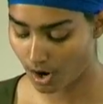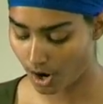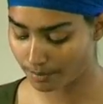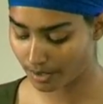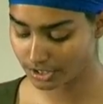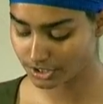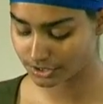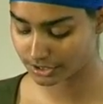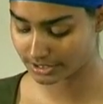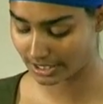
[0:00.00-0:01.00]
On March
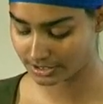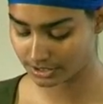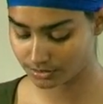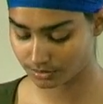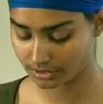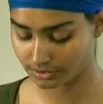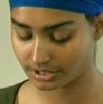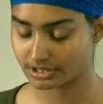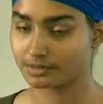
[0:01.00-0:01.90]
3, 1923,